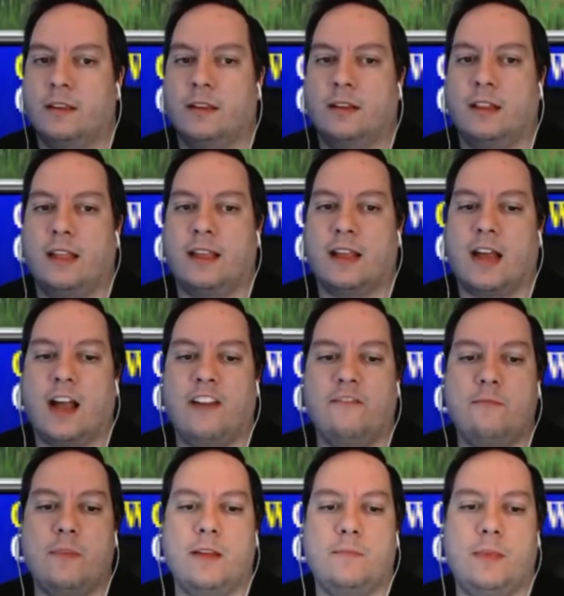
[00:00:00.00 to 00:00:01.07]
Like,
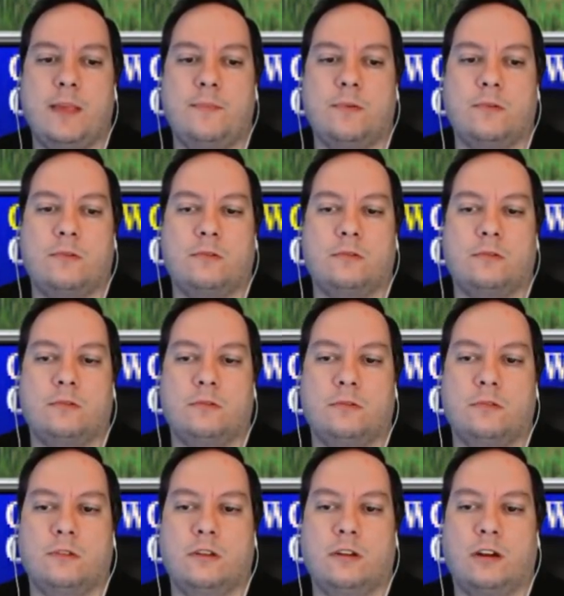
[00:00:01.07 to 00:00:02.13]
I've met people
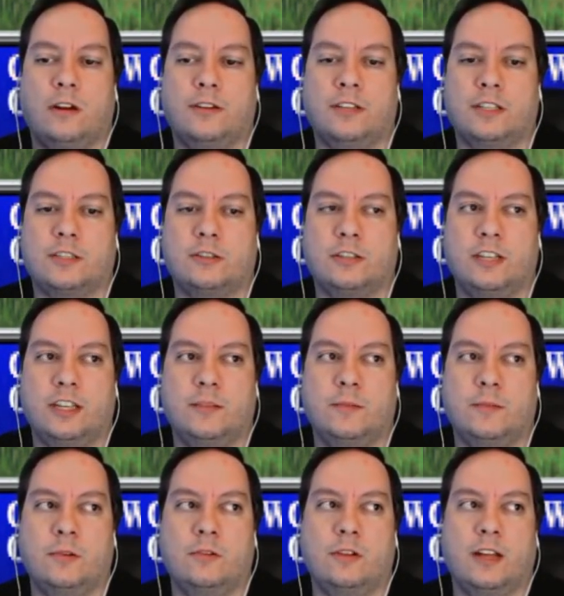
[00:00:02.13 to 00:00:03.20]
on the stream
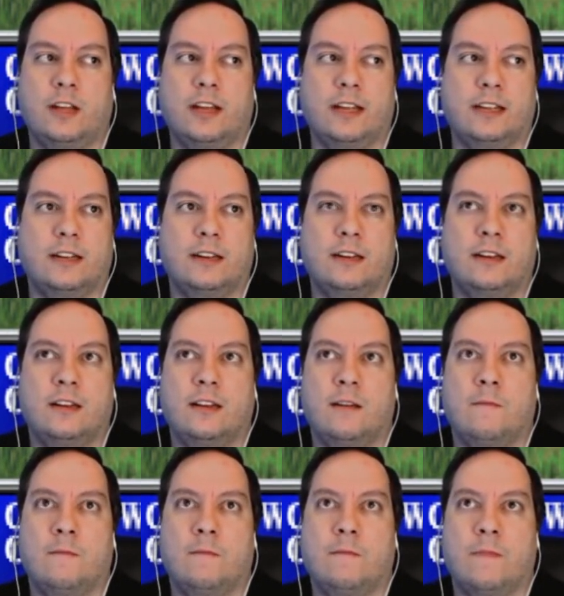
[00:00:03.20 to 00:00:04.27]
who like
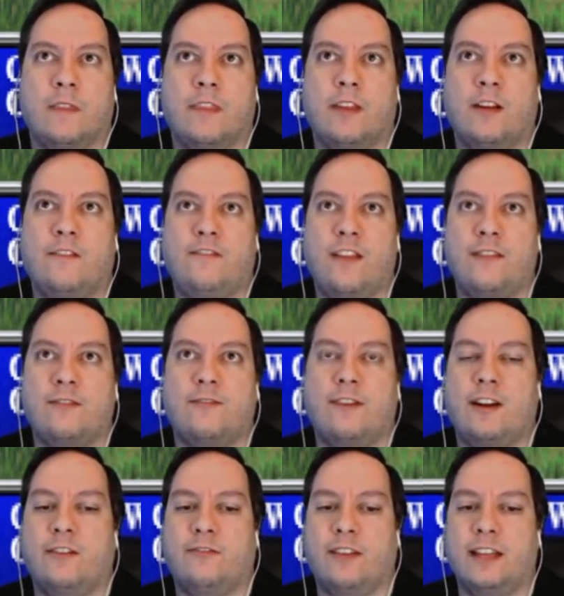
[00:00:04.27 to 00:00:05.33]
their favorite
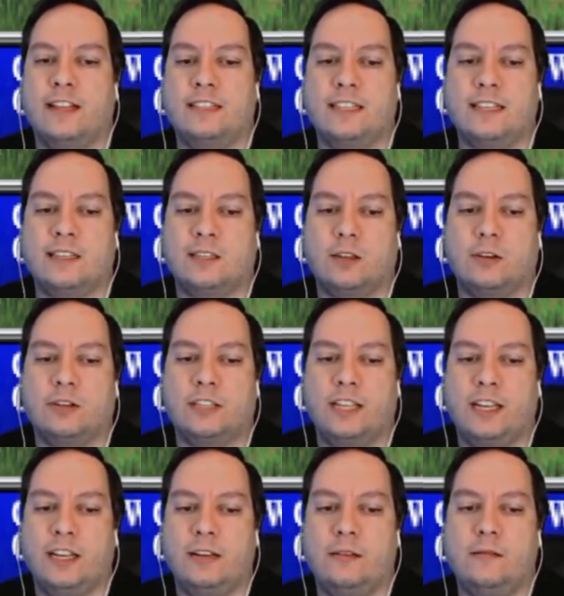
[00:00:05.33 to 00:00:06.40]
Final Fantasy is
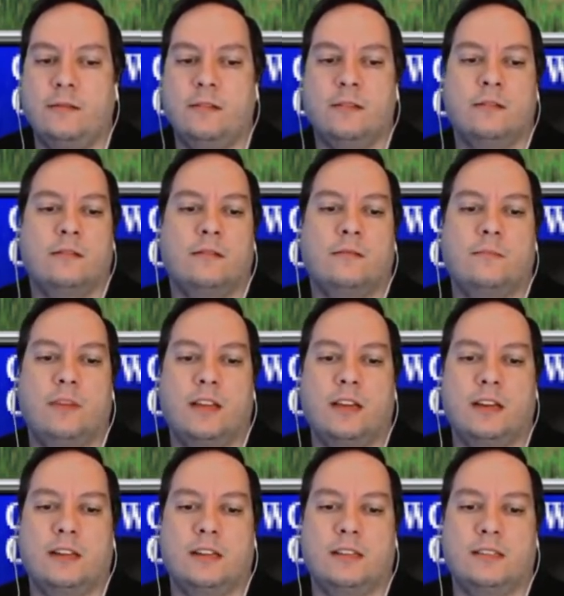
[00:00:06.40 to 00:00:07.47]
13
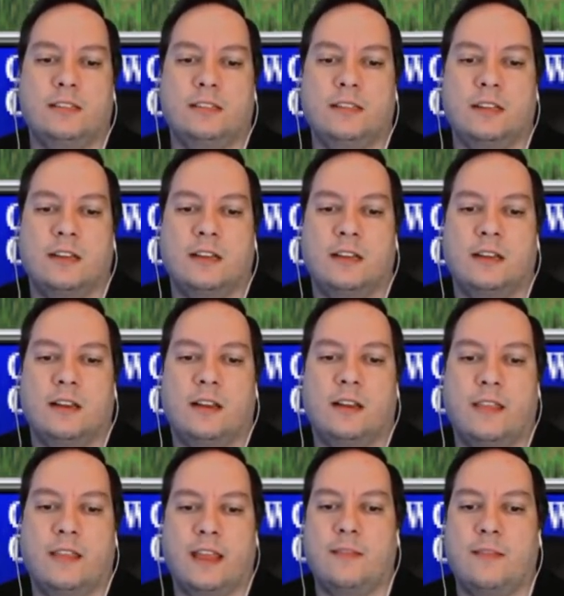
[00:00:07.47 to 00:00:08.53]
because
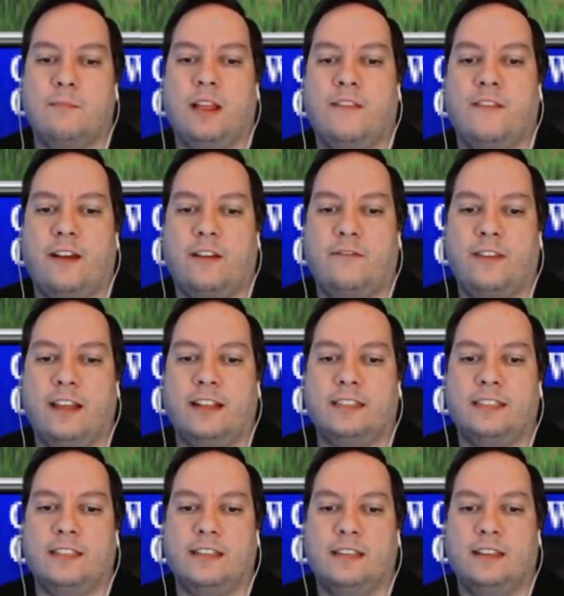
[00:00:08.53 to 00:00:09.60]
they didn't play Final
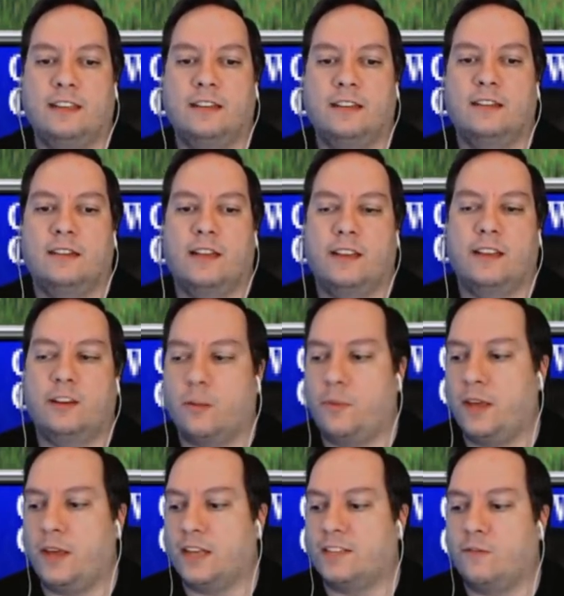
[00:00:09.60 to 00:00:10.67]
Fantasy until the
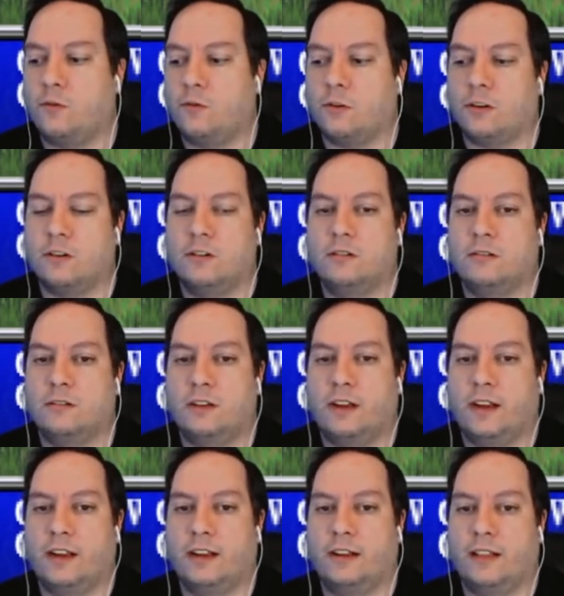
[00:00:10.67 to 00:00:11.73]
PS4,
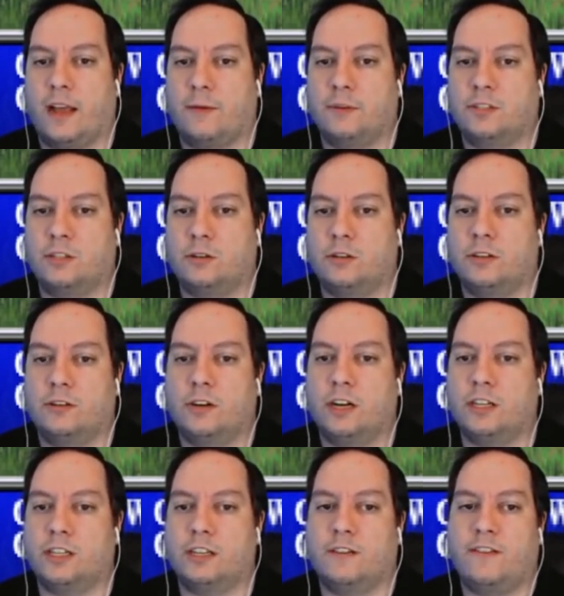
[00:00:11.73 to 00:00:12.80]
and that was their
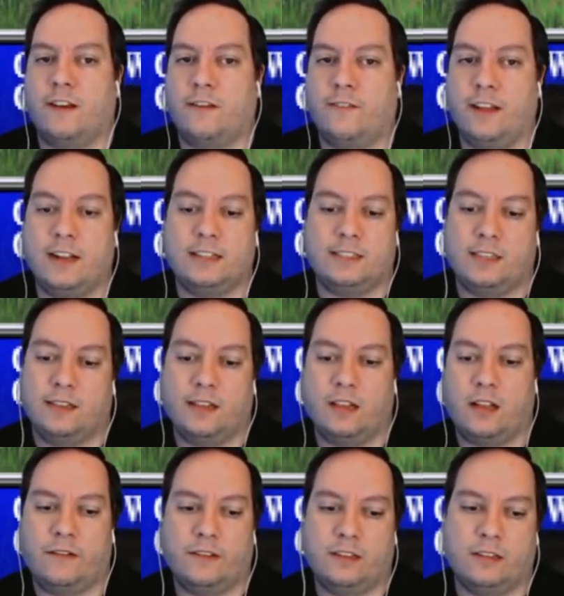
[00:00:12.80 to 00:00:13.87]
introduction to Final Fantasy, and they
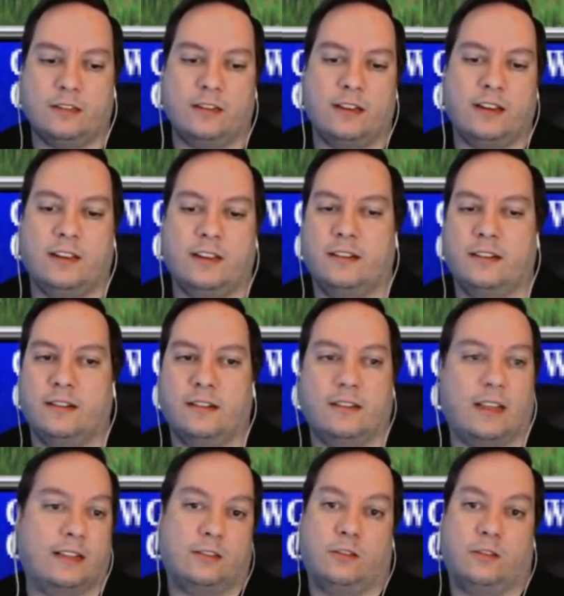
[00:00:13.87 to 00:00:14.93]
love it, and
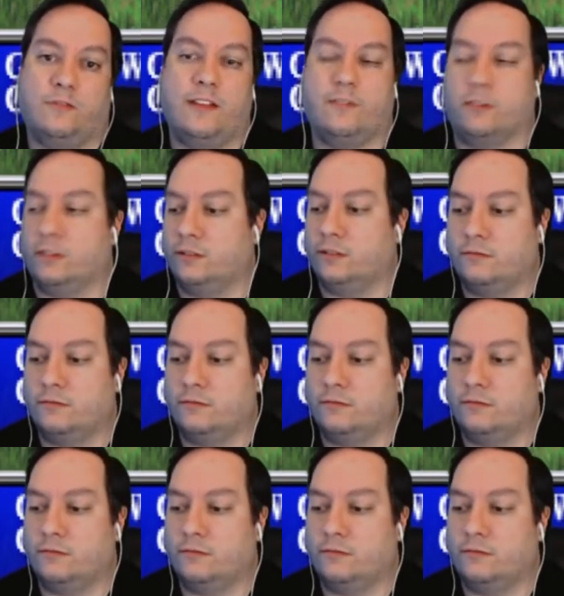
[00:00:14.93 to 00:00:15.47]
that's their favorite,